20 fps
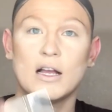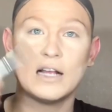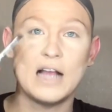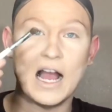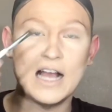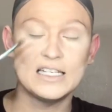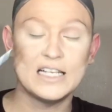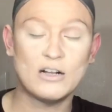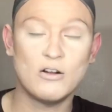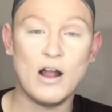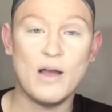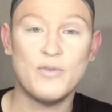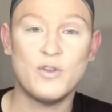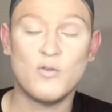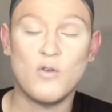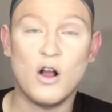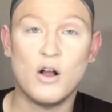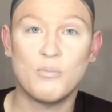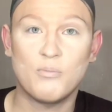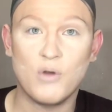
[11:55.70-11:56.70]
Guys, I grabbed the
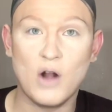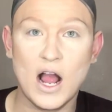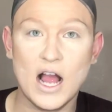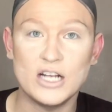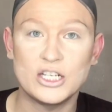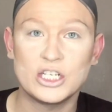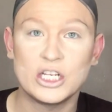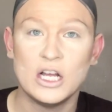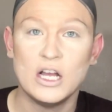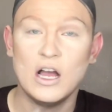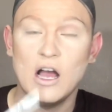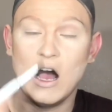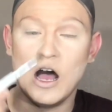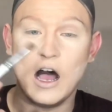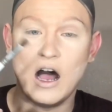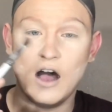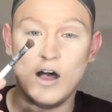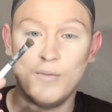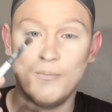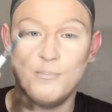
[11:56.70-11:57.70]
wrong brush.
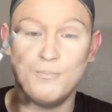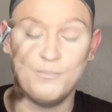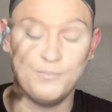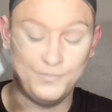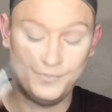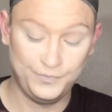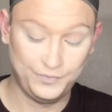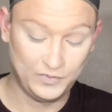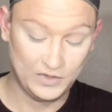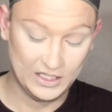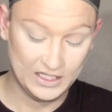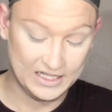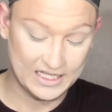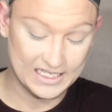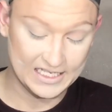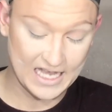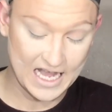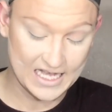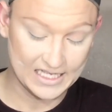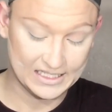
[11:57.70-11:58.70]

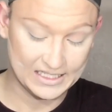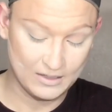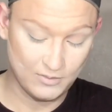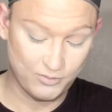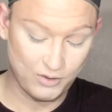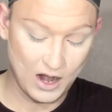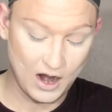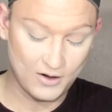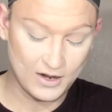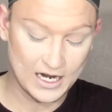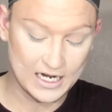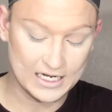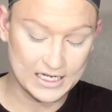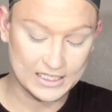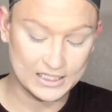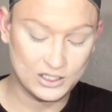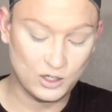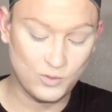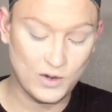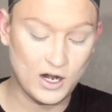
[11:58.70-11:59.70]
This has brown on
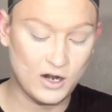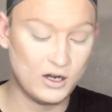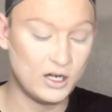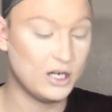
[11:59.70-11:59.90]
it, so we're